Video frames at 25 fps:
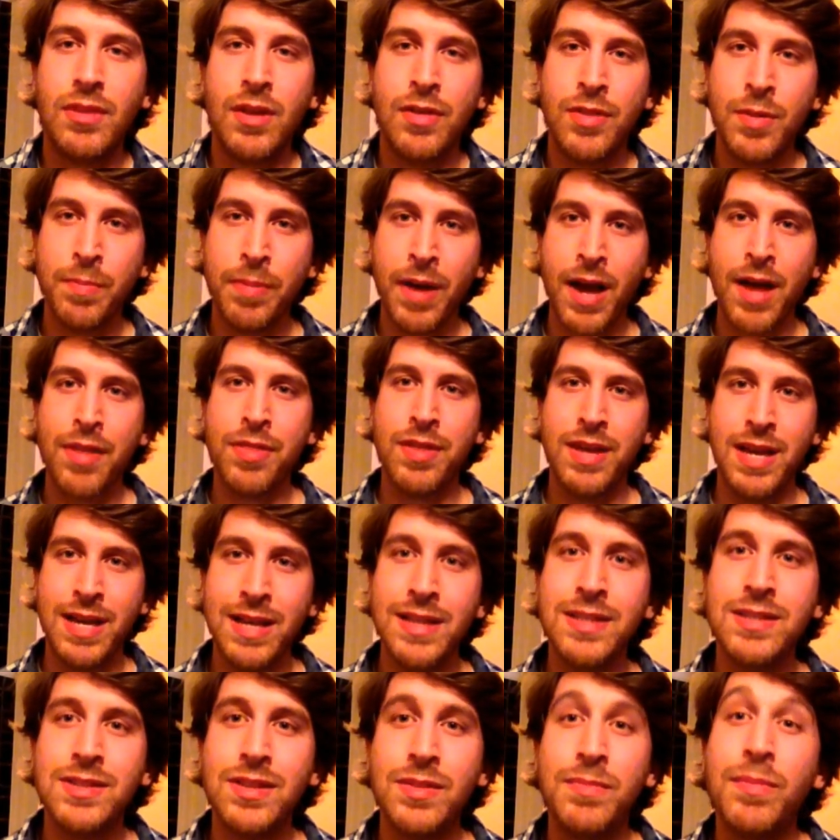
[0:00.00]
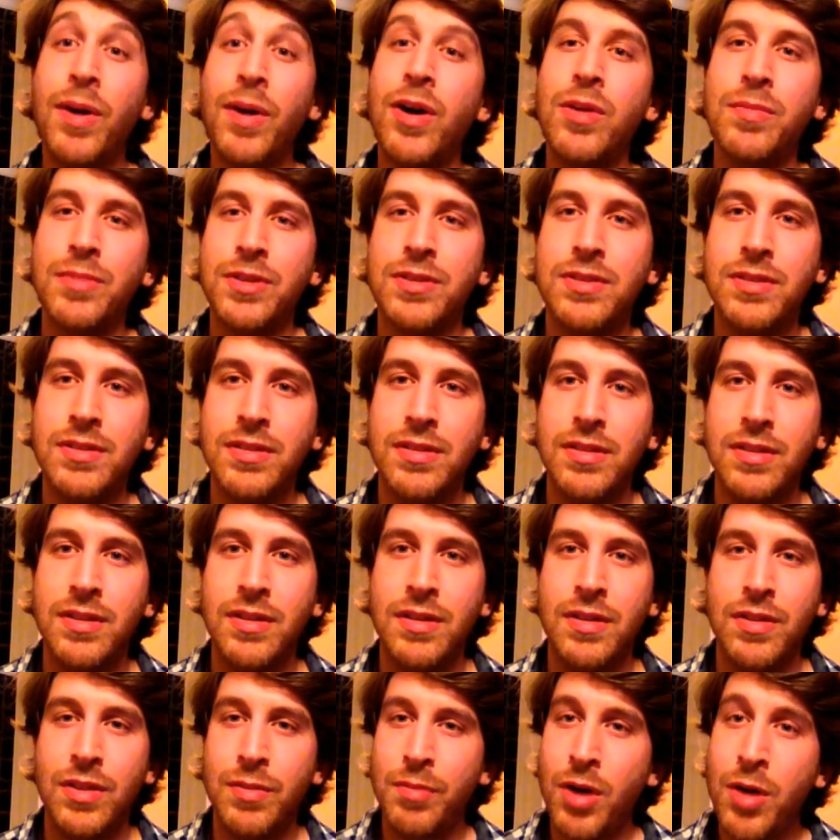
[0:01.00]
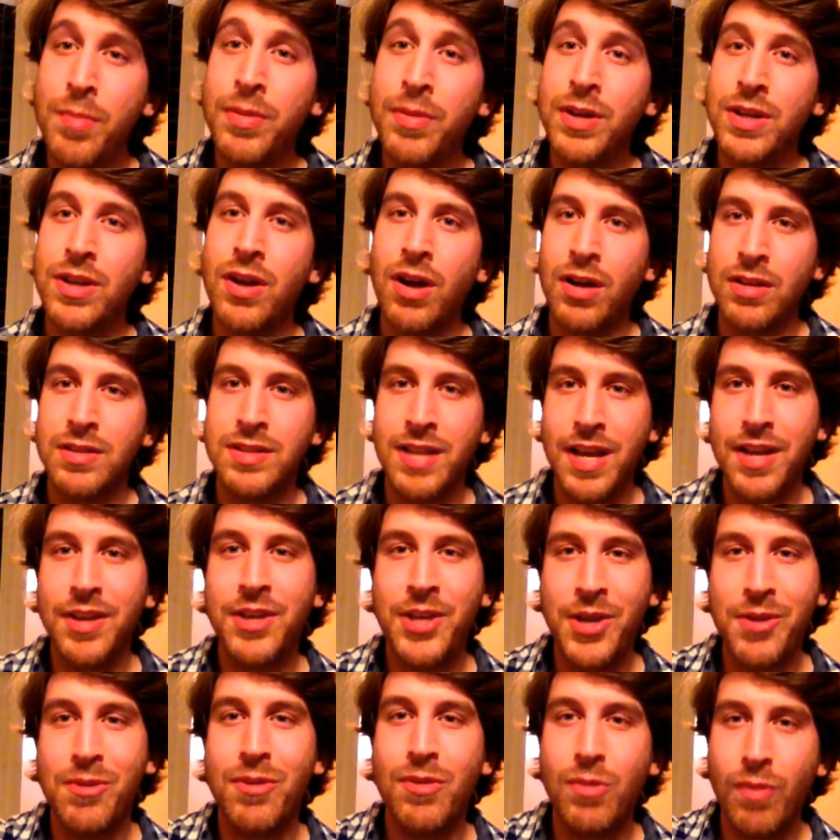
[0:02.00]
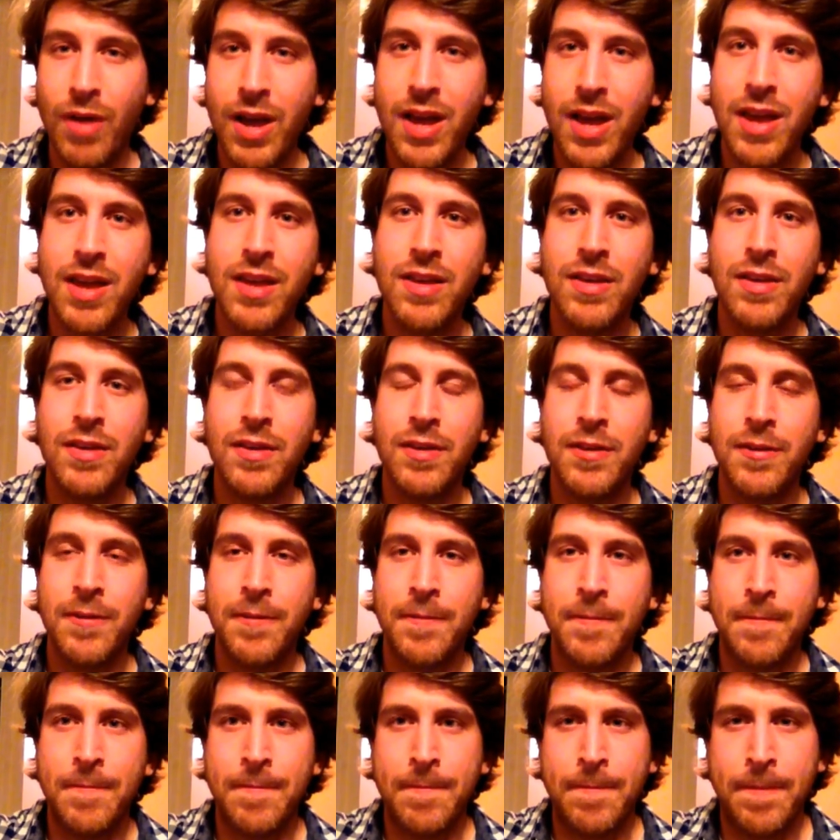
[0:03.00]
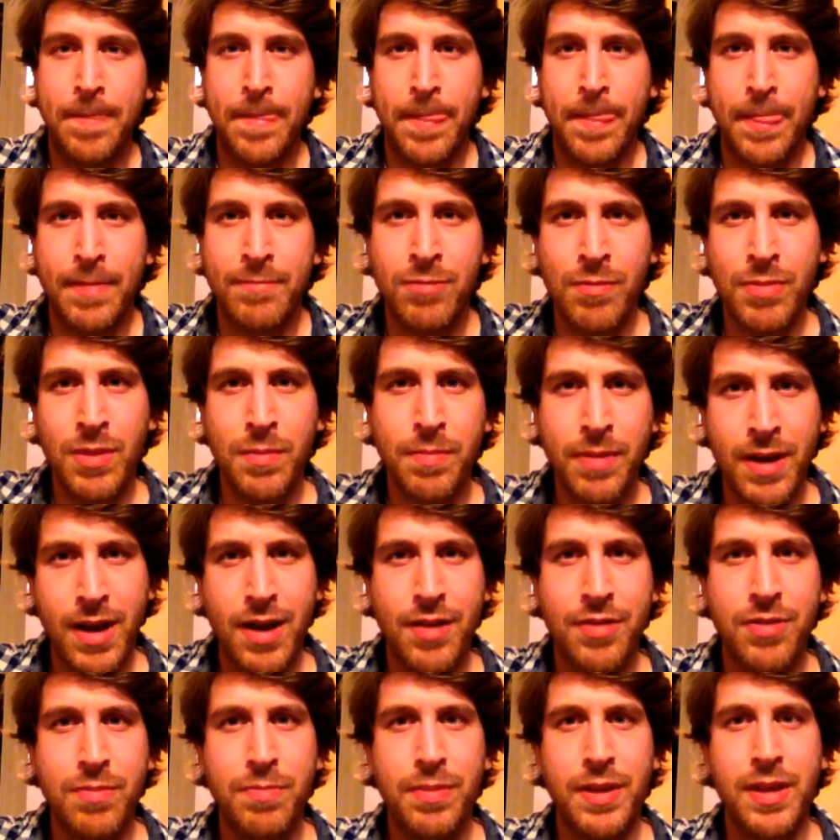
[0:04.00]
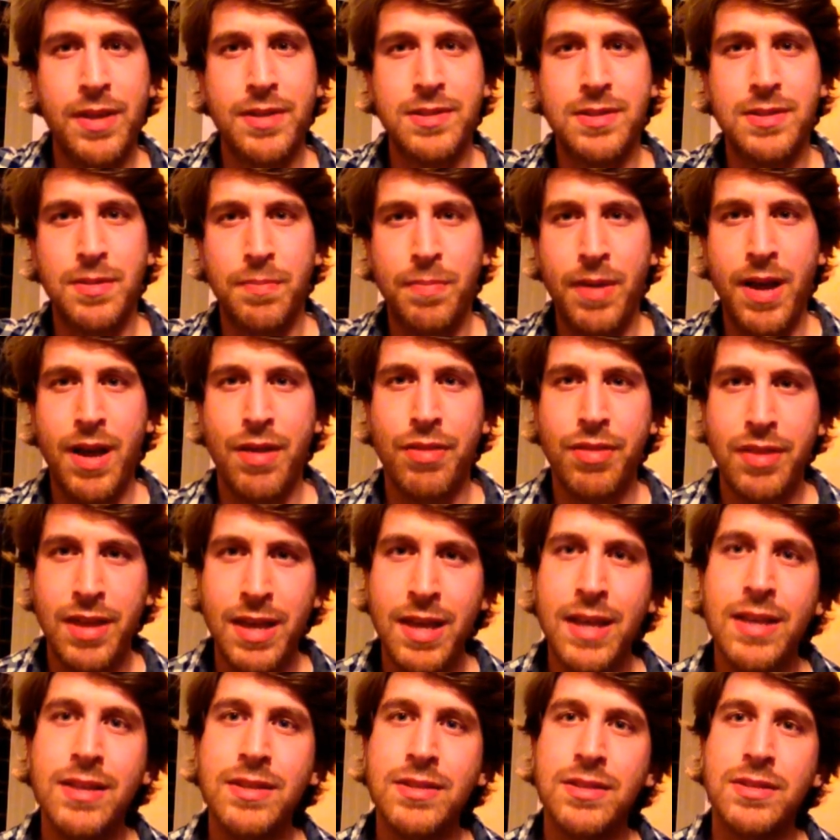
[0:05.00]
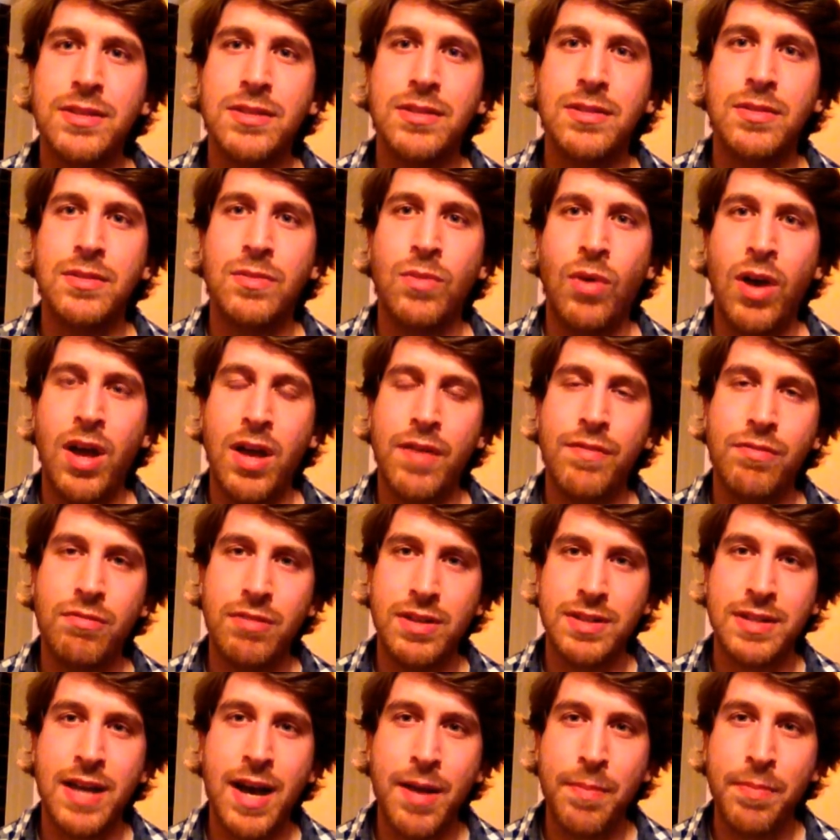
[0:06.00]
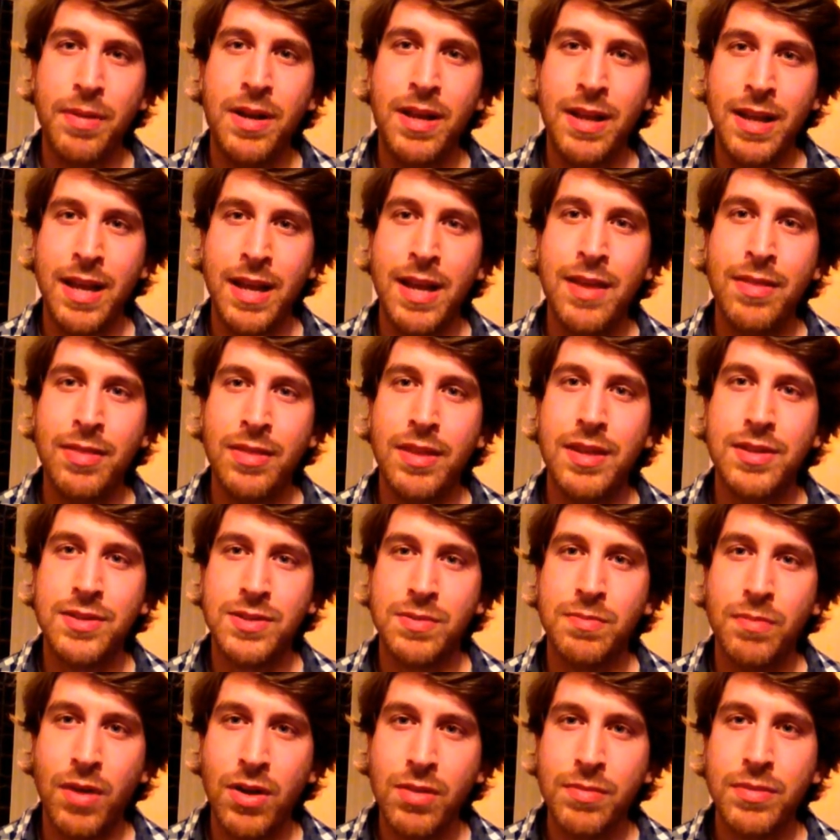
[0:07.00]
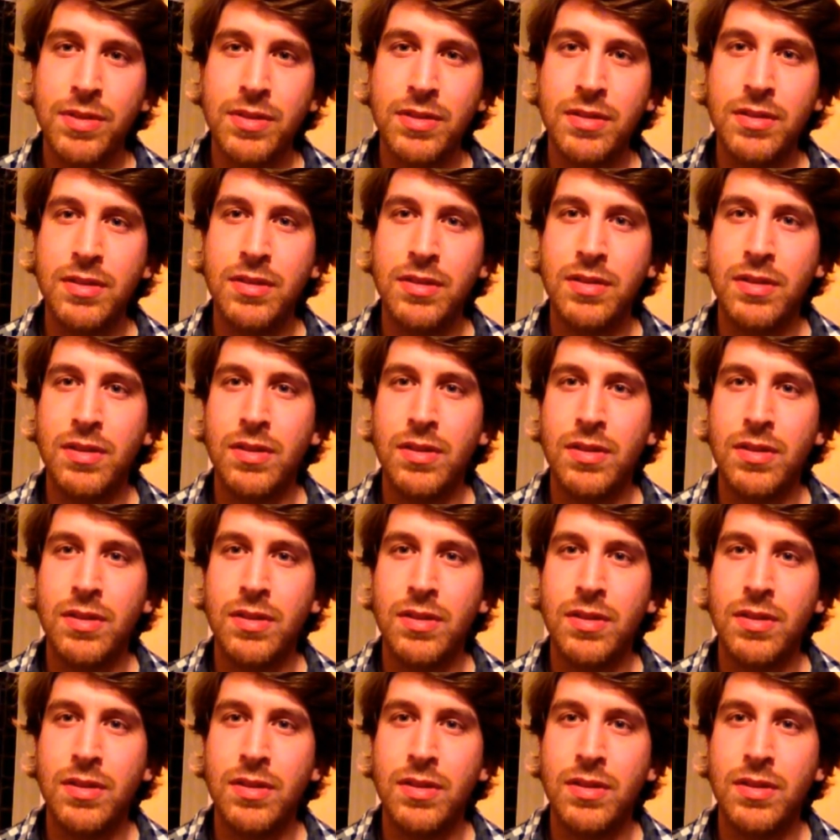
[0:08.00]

The path is the moment. The moment can't take you away from the path, because the path is whatever is happening in this moment.